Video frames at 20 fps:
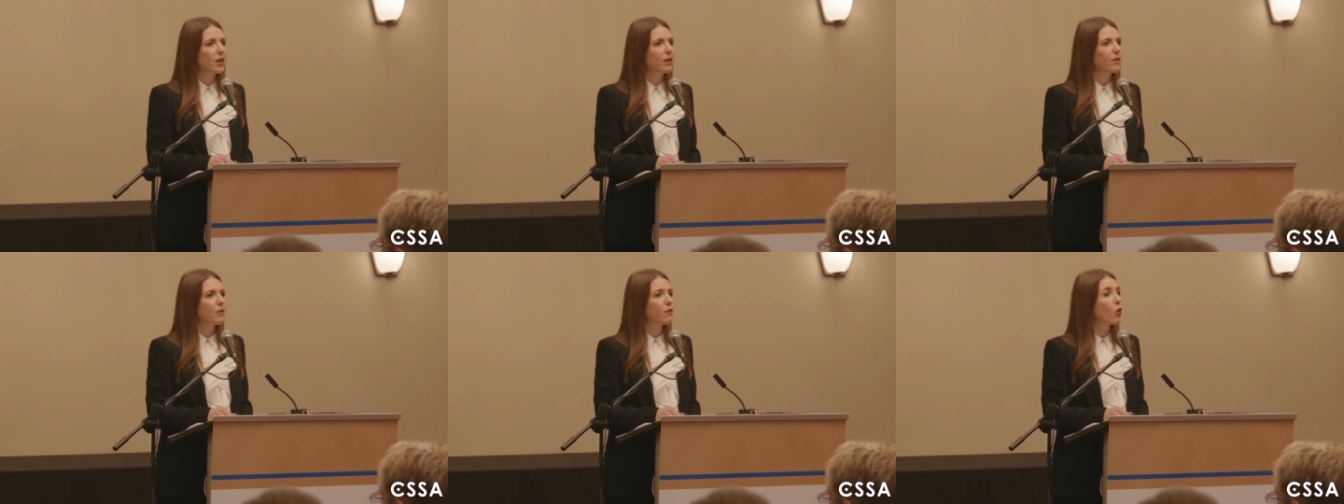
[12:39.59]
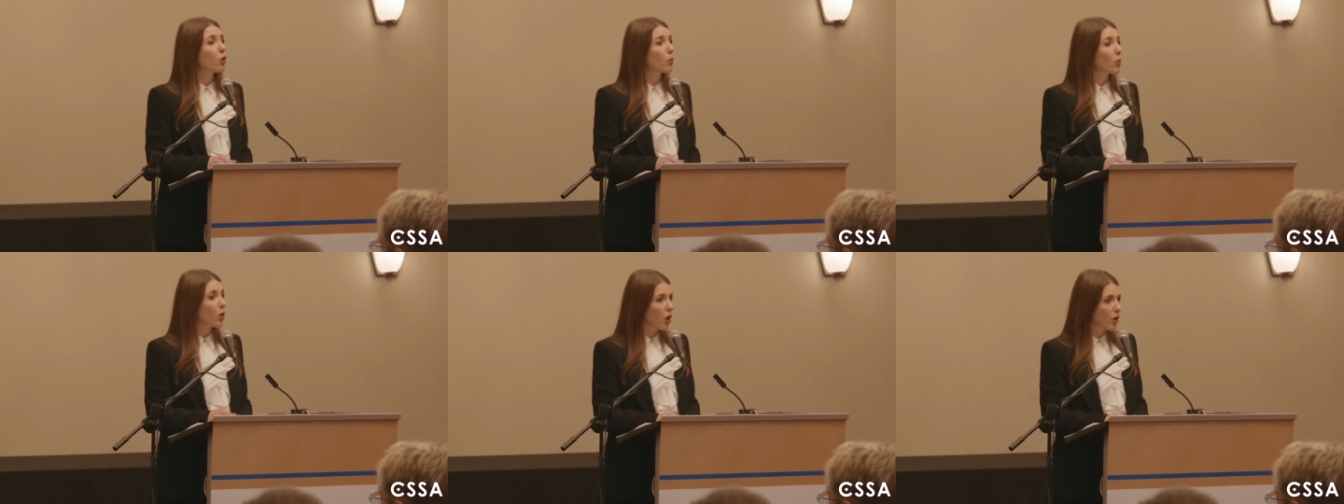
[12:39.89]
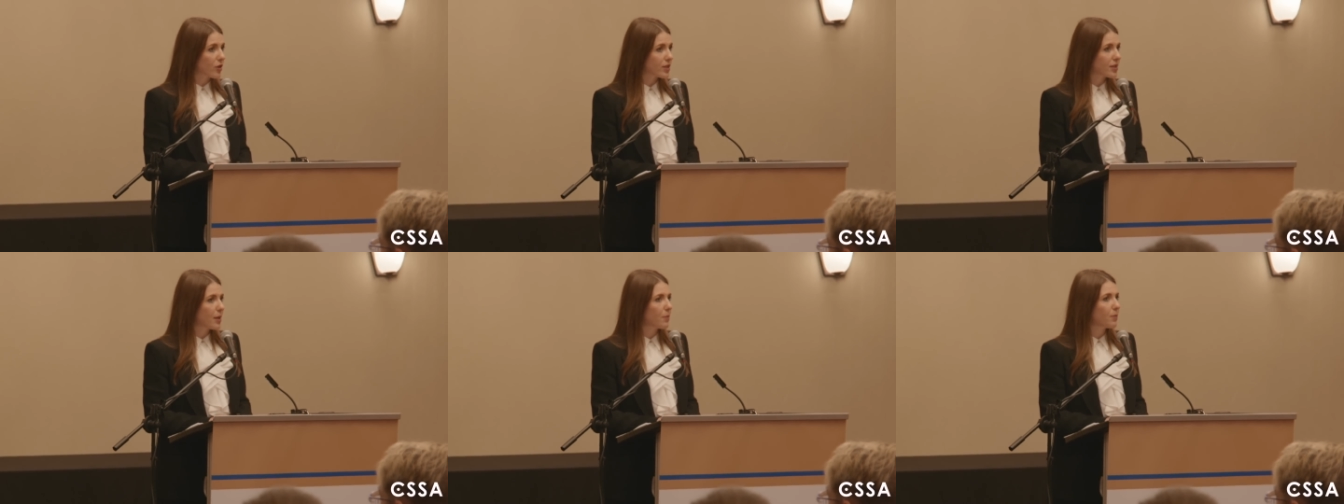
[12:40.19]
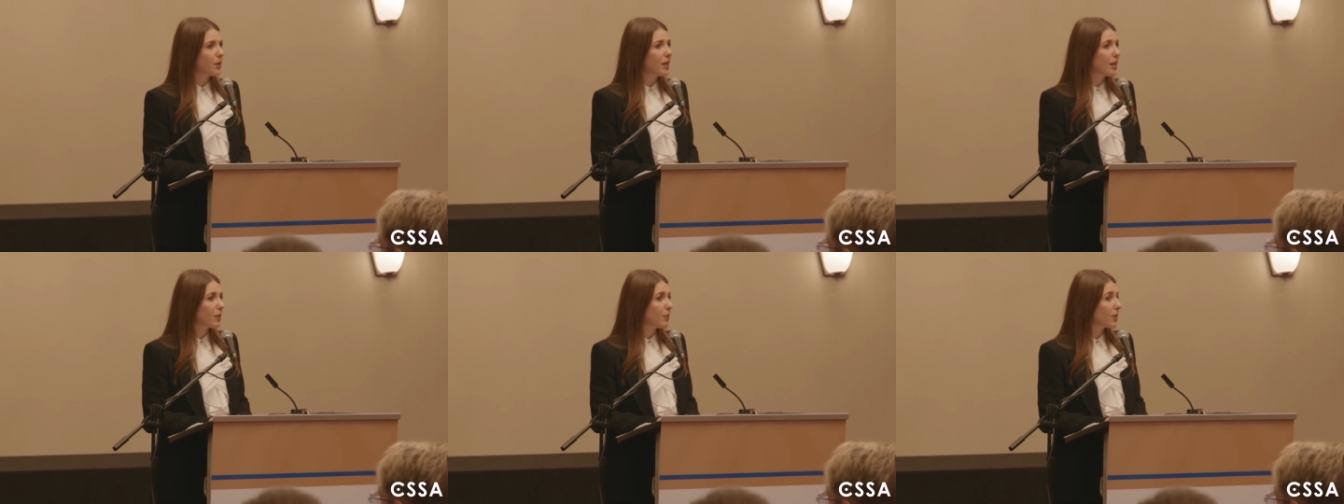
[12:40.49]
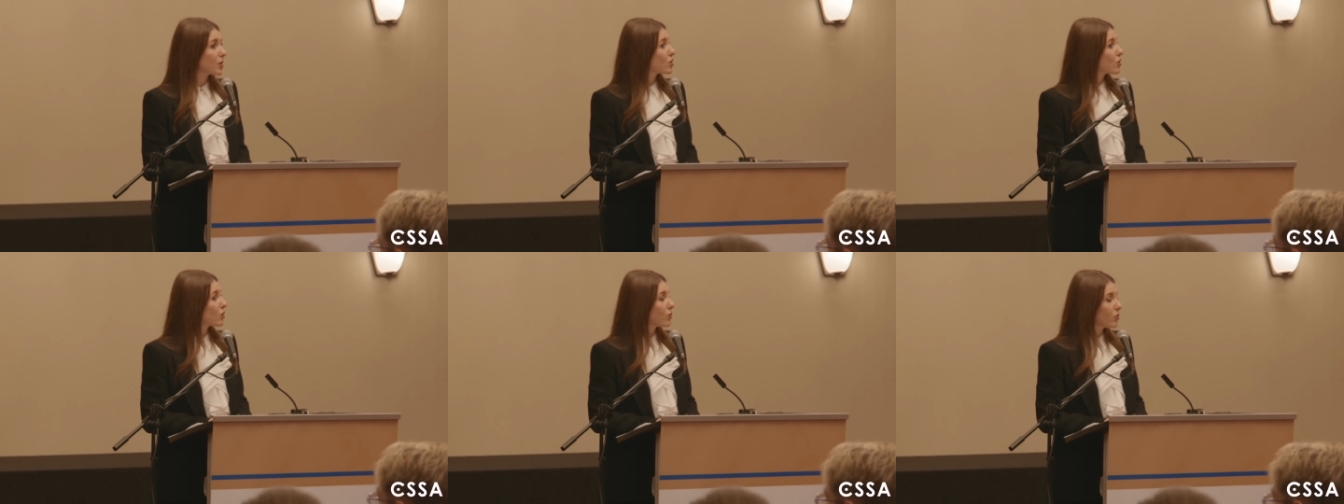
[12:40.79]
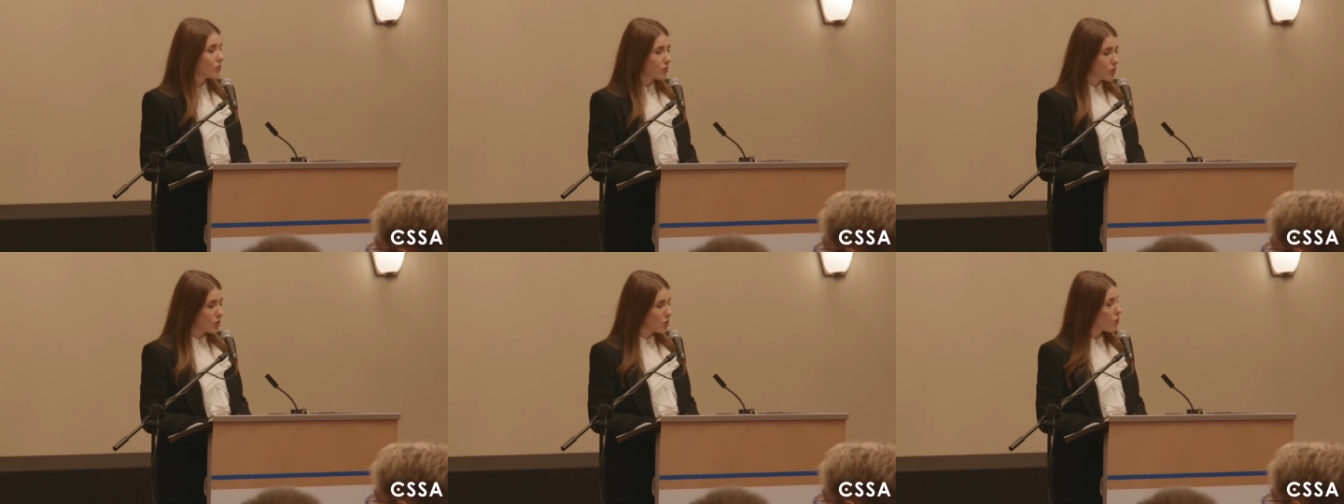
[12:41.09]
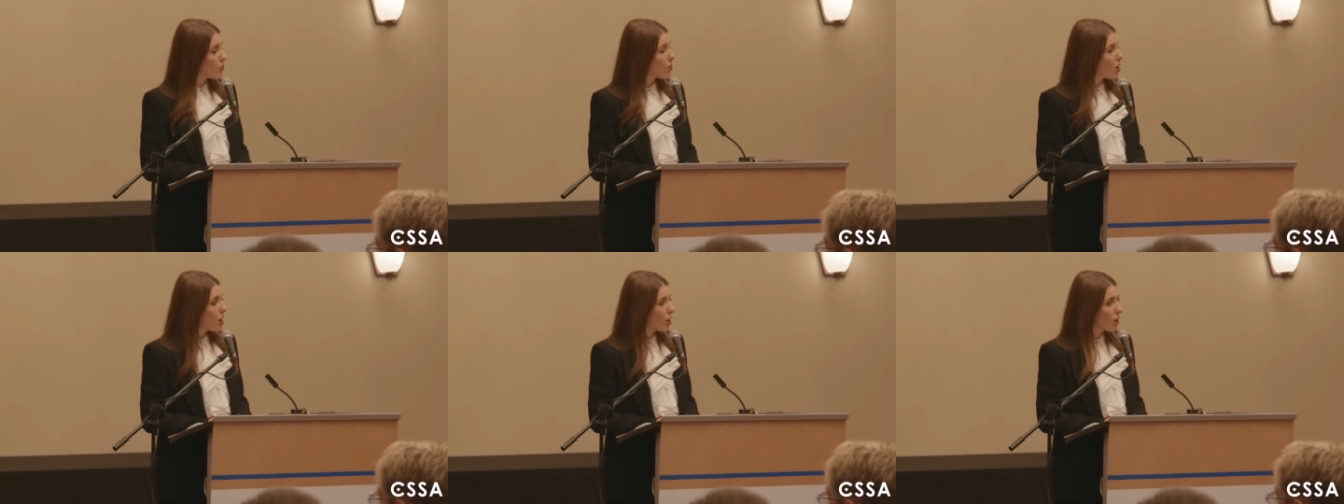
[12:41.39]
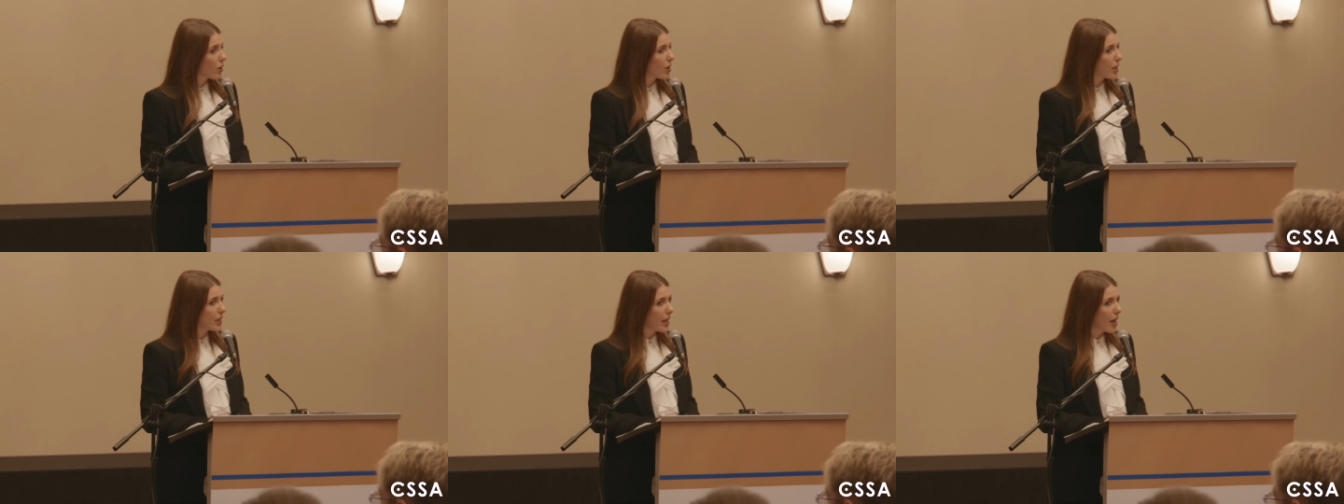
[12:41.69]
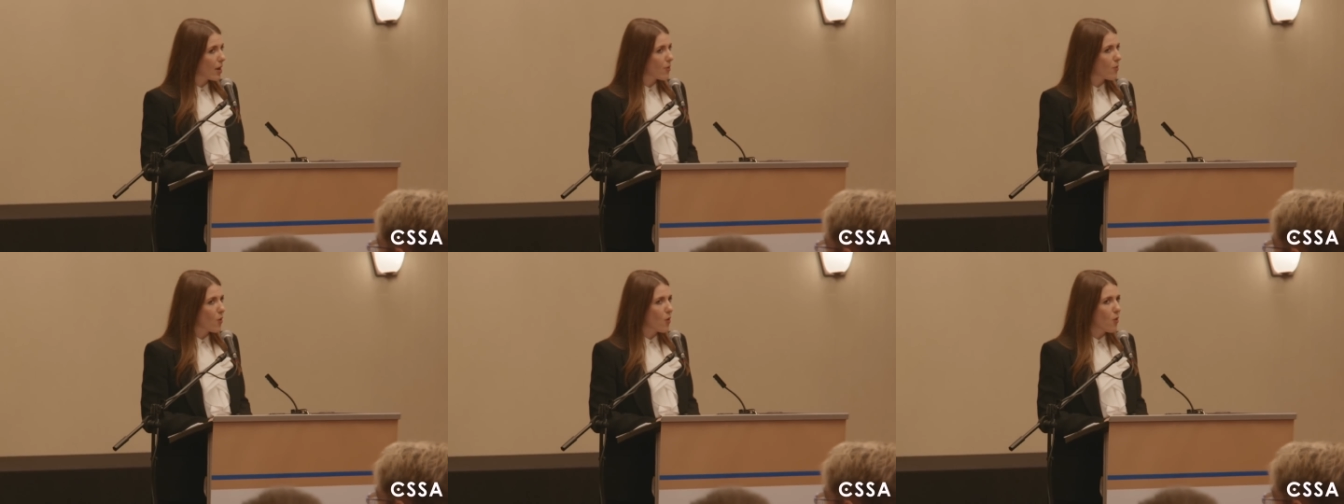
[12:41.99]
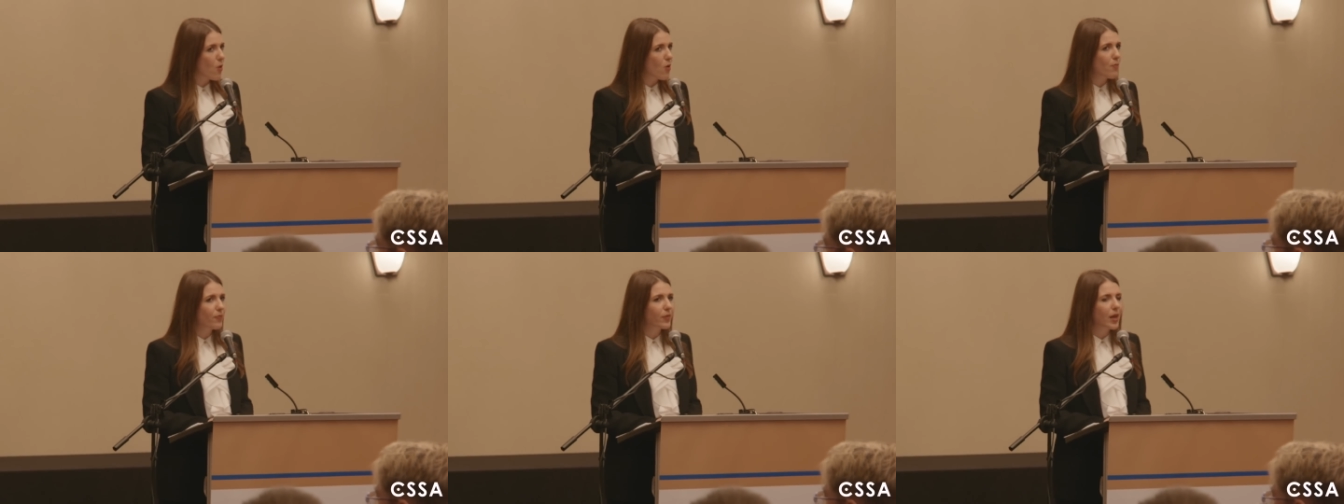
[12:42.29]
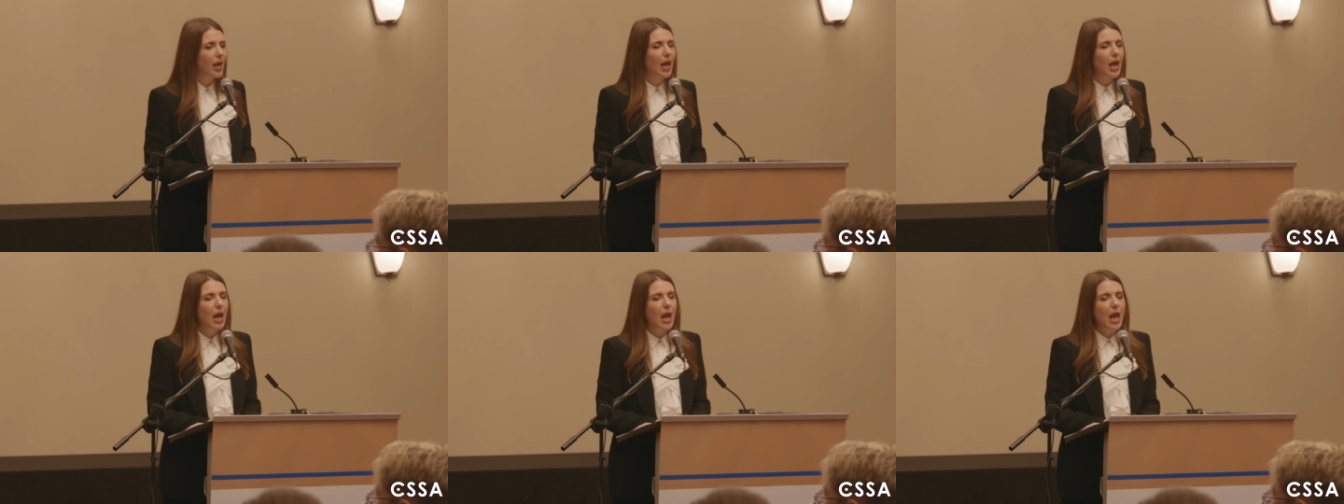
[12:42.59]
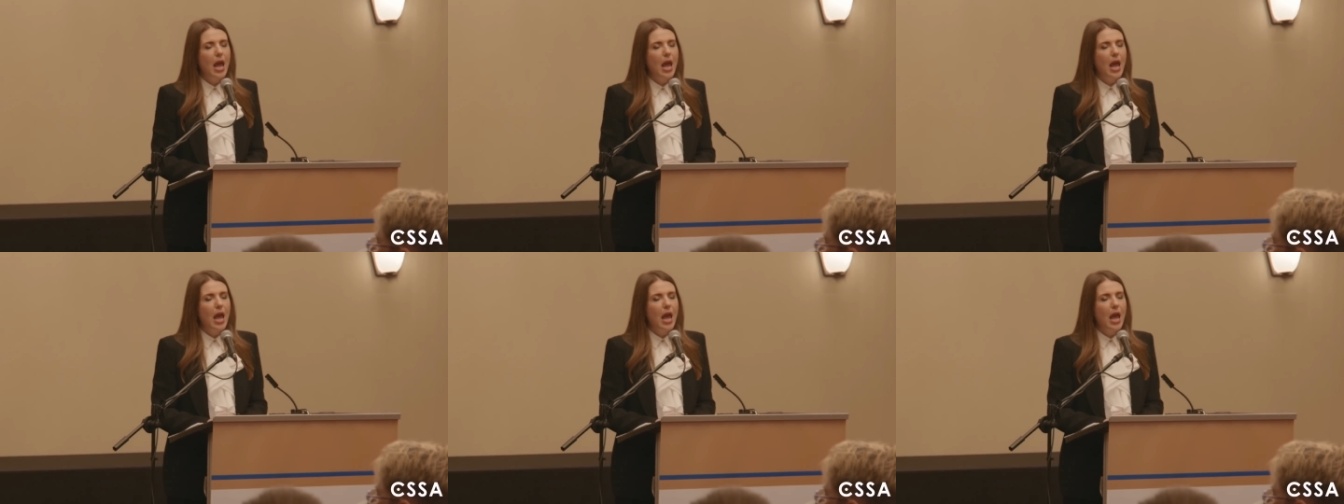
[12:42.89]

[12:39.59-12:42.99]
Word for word: the former RCMP commissioner who's no longer in that role.